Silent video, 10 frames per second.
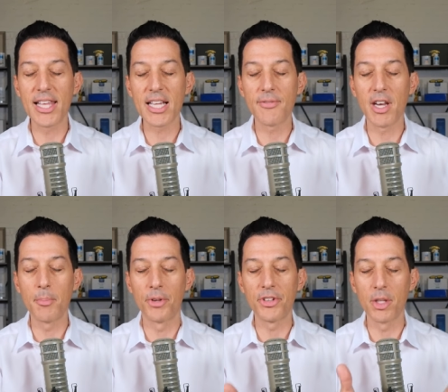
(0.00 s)

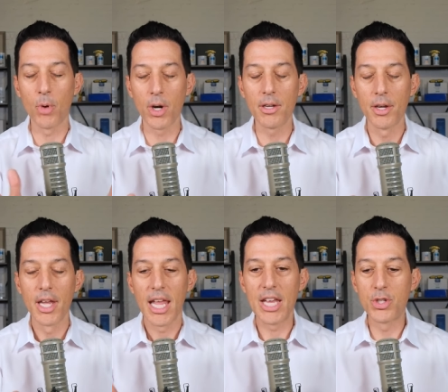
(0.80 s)
Activated Multi in the morning
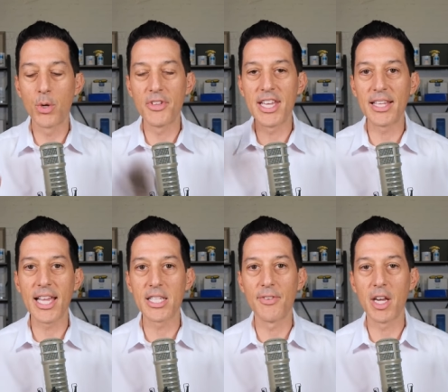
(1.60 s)
and two of the
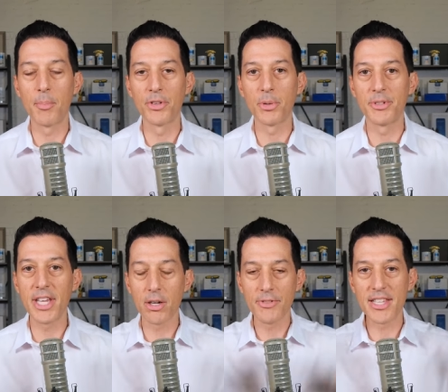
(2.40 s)
Daily Activated Multi with
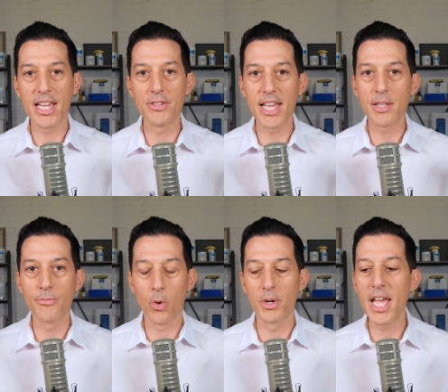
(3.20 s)
dinner, that's how you take
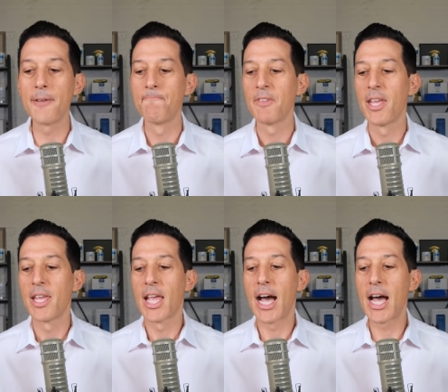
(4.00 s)
them for a day,
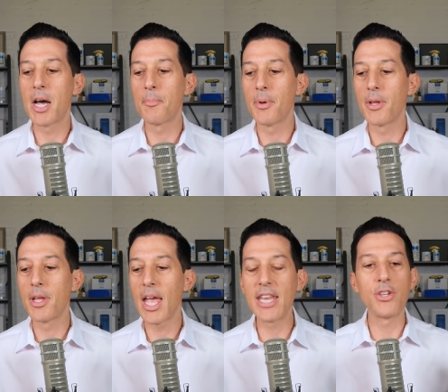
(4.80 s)
and
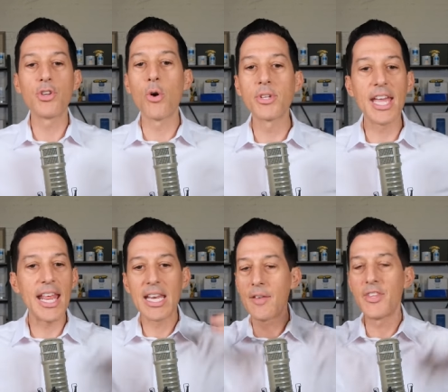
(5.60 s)
you don't get
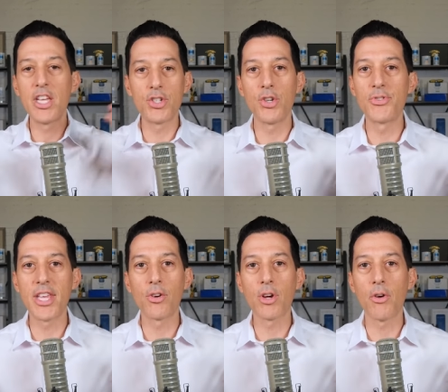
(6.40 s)
any of the issues
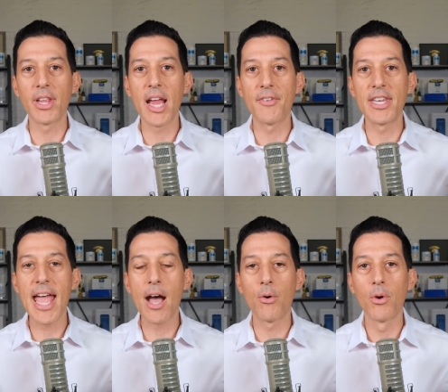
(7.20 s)
that you're currently having
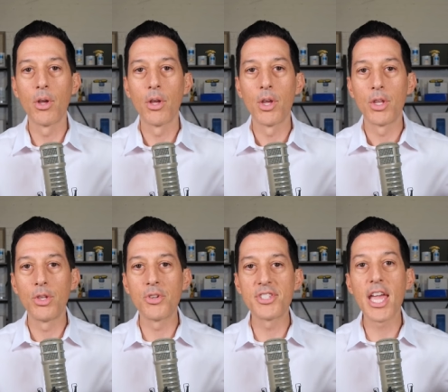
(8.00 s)
now,
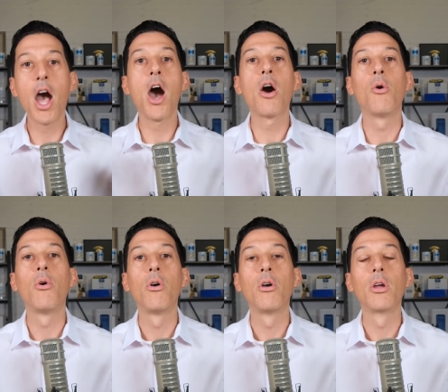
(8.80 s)
you can say,
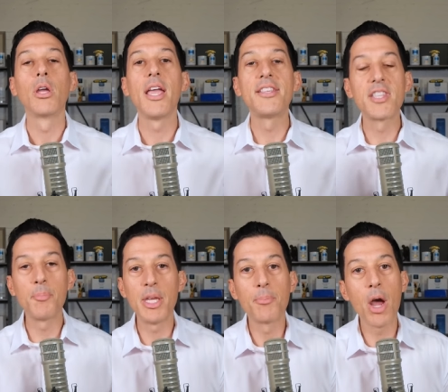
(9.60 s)
oh, it's the
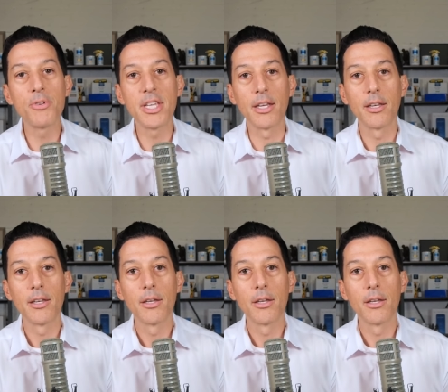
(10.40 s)
pea protein